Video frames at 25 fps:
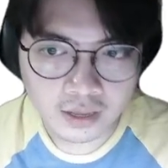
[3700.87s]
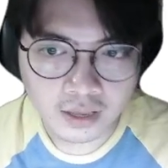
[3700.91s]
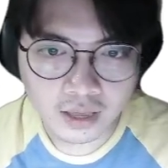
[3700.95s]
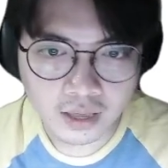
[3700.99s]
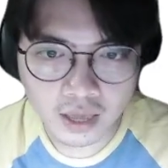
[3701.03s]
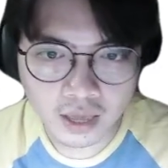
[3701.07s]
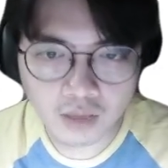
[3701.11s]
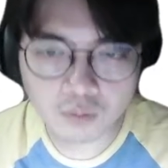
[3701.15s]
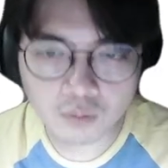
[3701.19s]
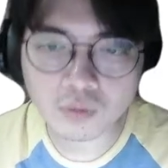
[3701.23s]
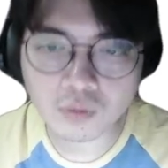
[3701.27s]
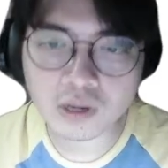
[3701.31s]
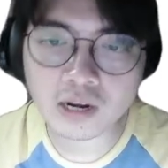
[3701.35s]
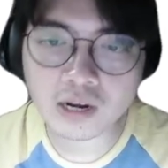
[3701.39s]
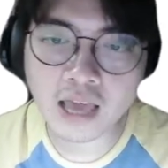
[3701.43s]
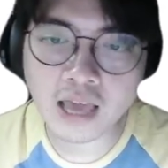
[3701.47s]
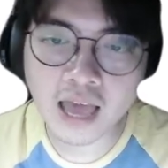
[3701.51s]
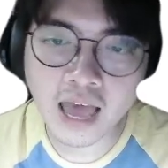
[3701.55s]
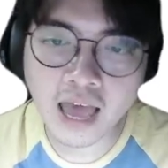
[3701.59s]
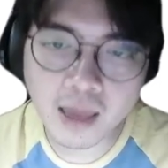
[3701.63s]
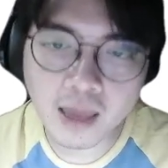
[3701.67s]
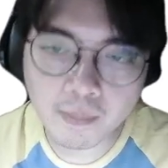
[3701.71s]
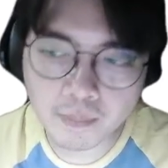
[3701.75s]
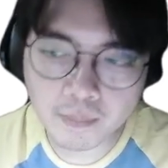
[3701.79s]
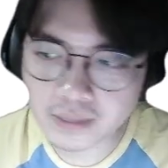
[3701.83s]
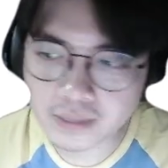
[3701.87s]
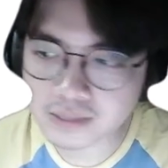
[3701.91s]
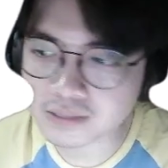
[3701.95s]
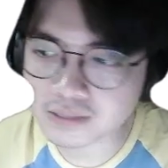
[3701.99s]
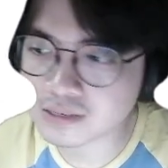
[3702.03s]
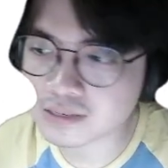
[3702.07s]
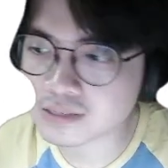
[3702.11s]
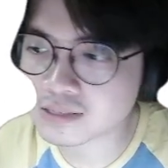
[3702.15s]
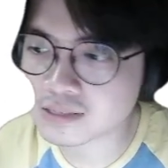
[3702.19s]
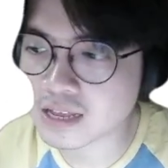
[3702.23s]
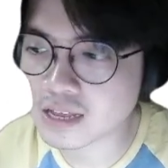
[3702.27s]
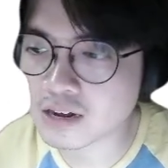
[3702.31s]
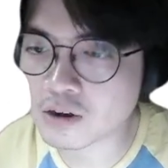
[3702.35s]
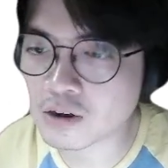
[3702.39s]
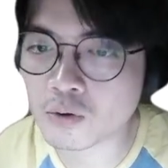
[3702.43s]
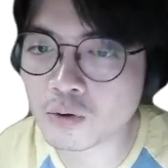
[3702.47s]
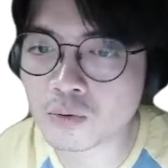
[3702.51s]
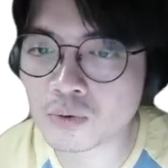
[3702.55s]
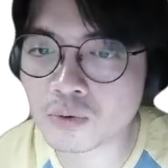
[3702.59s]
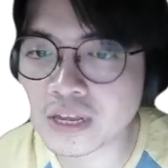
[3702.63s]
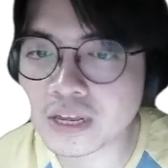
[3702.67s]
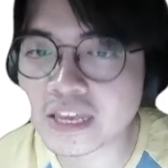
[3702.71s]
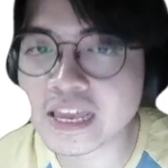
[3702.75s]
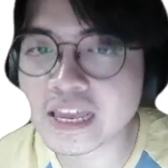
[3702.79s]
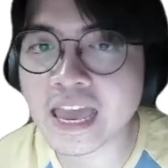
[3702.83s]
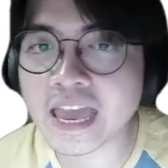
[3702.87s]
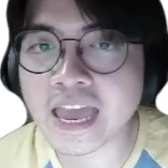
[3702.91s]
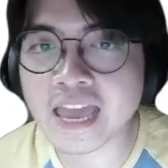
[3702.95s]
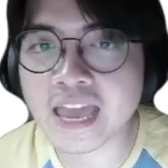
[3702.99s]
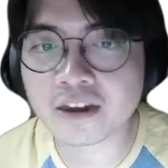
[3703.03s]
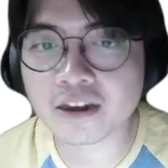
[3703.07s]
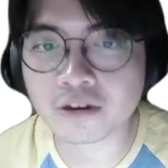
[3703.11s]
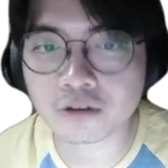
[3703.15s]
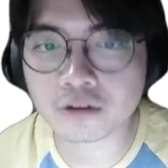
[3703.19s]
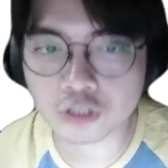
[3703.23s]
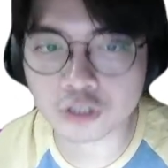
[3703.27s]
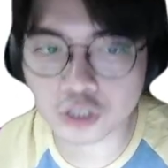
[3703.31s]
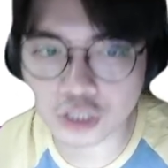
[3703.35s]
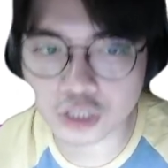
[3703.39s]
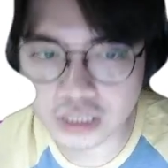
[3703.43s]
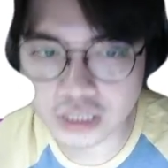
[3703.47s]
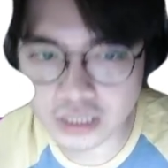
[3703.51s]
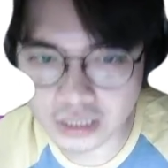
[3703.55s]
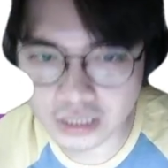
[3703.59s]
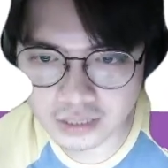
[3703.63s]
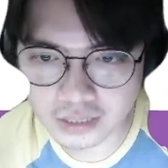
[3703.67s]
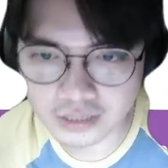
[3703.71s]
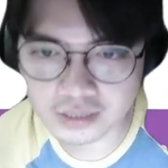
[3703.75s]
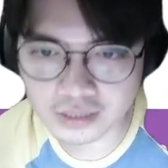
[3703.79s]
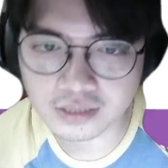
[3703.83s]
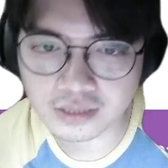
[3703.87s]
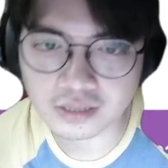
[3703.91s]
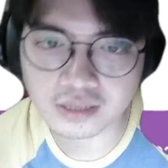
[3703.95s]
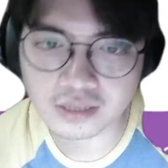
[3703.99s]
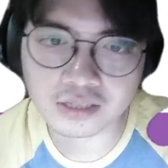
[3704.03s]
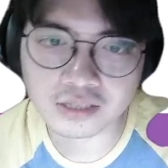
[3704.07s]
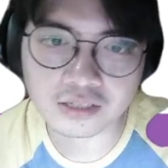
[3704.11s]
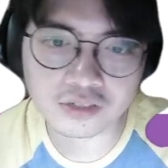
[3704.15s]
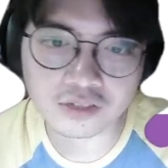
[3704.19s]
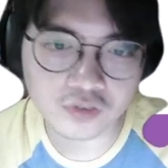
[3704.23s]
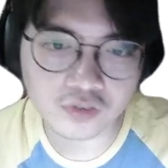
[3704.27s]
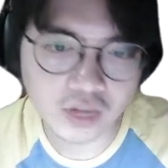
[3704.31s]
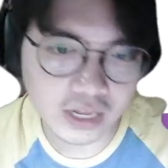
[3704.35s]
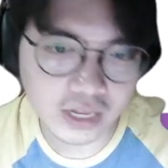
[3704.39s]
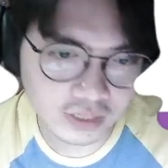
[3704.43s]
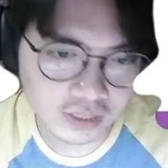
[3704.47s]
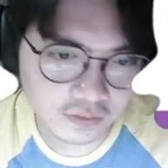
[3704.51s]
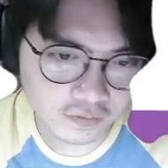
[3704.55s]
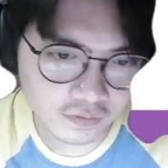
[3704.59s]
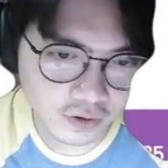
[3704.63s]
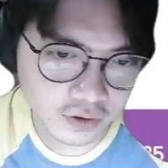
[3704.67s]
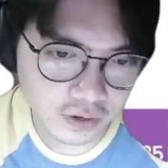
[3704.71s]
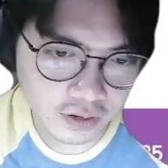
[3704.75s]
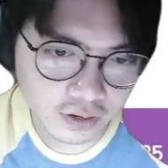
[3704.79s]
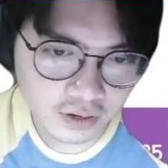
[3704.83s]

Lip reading: And what happens is that only energy is transferred,